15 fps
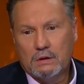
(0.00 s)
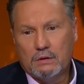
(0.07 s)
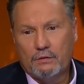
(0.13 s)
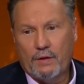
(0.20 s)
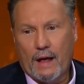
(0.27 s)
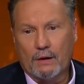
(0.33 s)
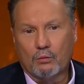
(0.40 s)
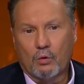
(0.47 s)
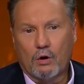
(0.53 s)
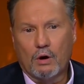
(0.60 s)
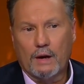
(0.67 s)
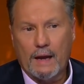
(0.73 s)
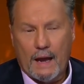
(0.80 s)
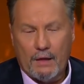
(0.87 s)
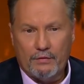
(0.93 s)
that were
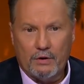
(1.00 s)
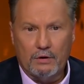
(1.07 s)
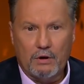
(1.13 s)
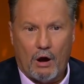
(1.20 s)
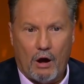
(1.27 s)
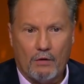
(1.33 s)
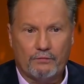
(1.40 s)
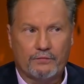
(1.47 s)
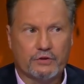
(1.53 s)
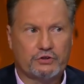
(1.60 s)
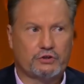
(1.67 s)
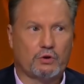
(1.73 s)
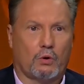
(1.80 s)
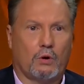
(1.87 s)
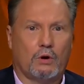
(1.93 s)
gathered off the
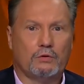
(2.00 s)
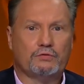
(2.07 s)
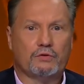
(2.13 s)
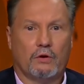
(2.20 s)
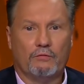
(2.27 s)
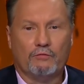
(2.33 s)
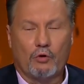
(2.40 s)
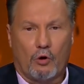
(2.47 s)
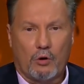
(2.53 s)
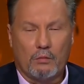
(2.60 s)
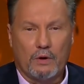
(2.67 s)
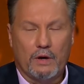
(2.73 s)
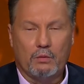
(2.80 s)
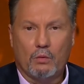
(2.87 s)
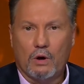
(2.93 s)
shores of
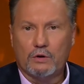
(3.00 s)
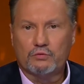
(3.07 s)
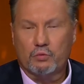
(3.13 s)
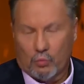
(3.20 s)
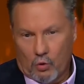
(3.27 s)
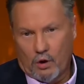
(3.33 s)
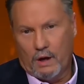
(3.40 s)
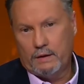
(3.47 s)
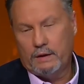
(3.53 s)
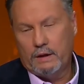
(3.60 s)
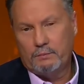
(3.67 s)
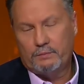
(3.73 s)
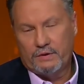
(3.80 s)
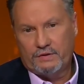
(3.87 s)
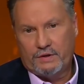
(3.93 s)
Normandy was one
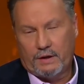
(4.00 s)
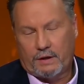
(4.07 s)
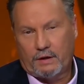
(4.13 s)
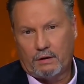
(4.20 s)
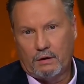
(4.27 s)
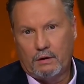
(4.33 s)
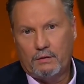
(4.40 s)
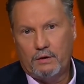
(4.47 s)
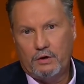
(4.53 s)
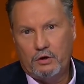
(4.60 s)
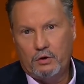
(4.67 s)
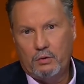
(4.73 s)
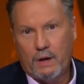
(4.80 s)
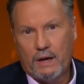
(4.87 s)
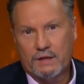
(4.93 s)
in particular,
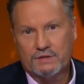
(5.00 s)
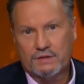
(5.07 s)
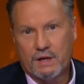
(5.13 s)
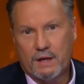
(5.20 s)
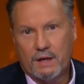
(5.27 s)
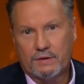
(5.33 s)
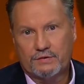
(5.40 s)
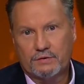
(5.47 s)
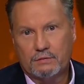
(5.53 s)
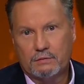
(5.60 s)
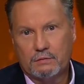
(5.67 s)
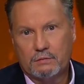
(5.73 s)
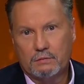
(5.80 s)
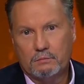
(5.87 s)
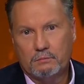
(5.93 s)
the USS
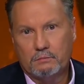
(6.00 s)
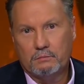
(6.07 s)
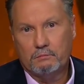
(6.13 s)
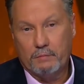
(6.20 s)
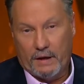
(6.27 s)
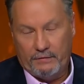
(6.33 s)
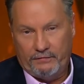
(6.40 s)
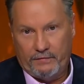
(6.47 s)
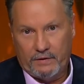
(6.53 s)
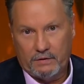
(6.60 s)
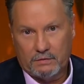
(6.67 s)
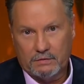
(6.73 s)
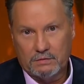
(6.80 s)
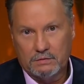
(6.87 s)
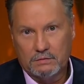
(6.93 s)

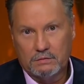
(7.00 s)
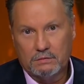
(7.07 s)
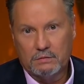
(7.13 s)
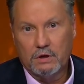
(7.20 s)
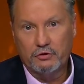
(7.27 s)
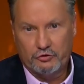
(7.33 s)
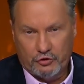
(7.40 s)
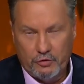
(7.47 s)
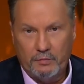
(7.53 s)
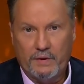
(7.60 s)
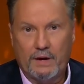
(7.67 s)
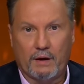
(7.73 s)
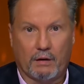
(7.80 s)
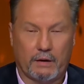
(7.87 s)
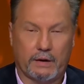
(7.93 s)
Bayfield, a troop
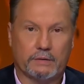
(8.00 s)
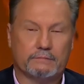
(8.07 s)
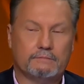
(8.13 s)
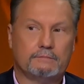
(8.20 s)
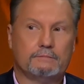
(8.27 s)
carrier.